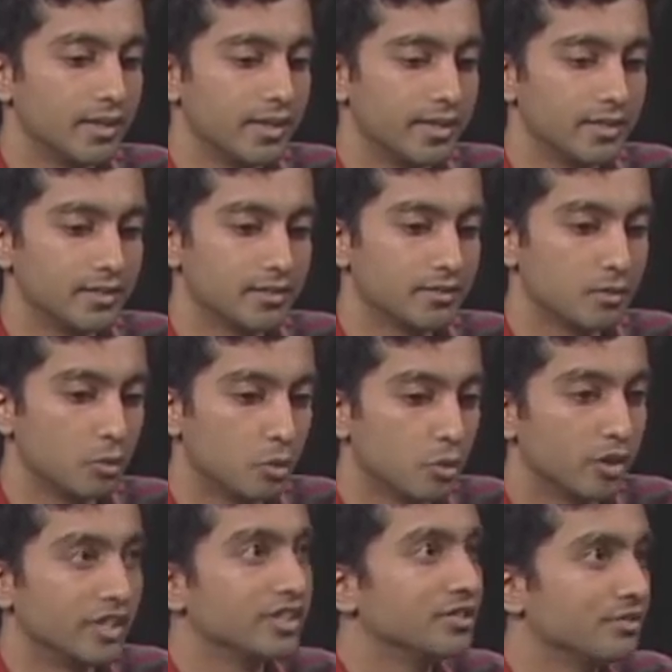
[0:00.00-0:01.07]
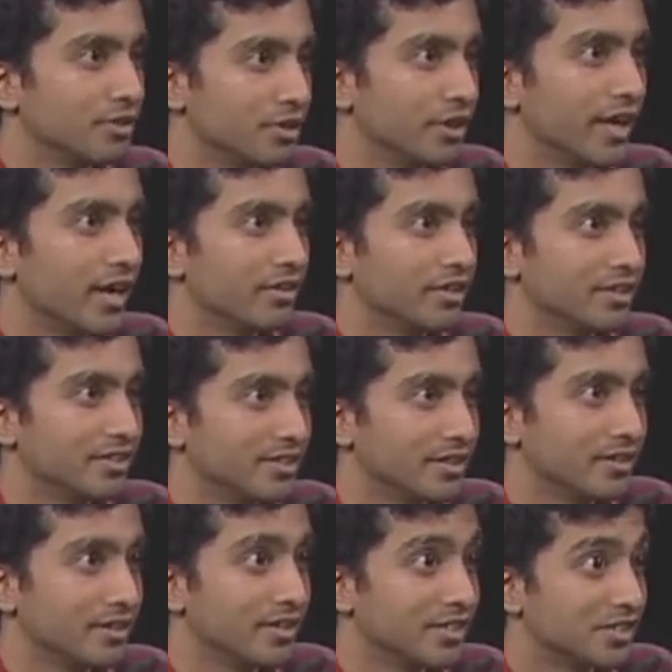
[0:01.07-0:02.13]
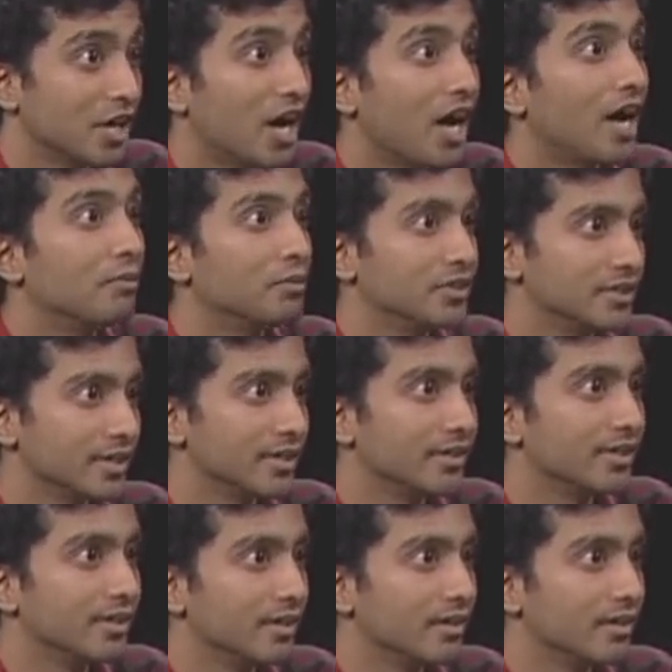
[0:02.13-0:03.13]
is worse for your health. It's the opposite.